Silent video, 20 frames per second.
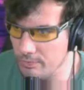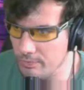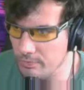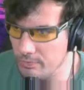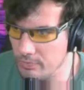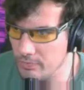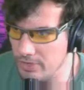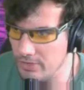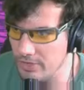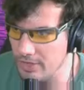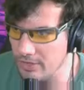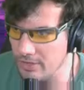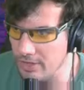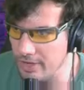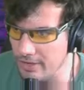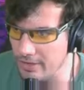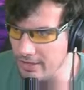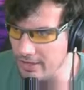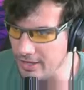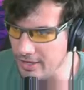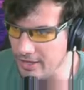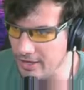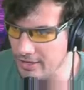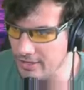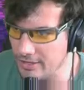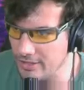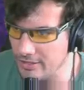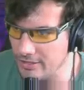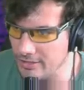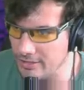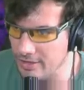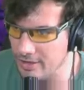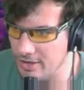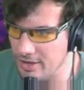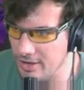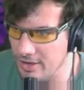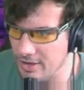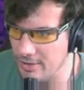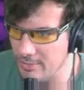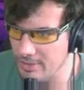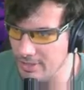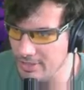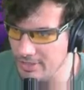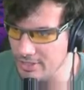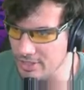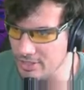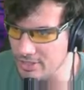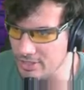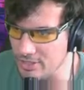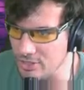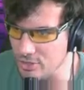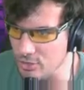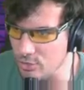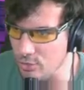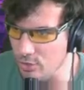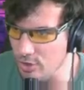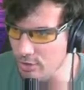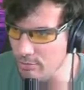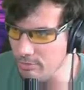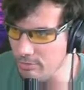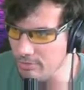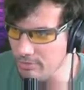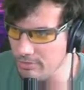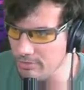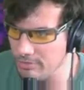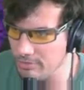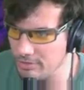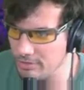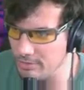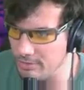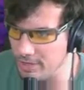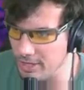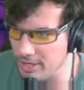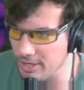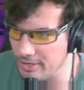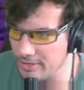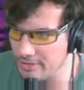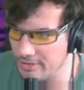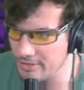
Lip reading: nothing like that. This is just enjoyable, to be honest.